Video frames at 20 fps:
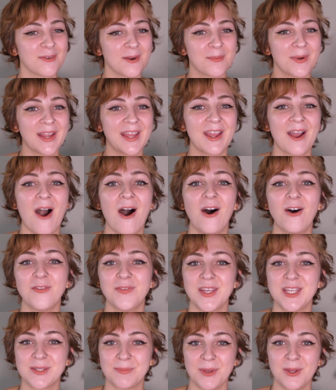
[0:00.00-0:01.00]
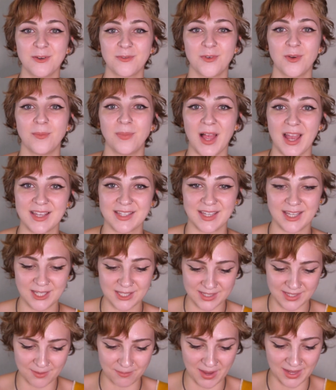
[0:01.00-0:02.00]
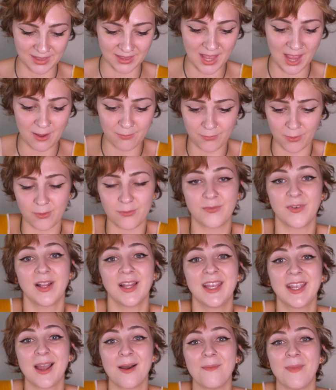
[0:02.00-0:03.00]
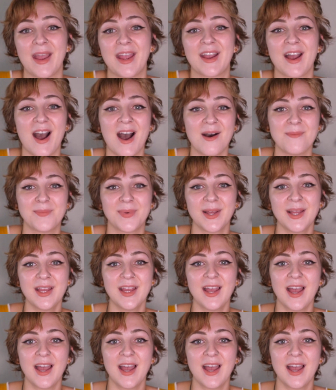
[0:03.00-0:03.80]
for bringing all of these beautiful blessings in my life, for filling up my cup.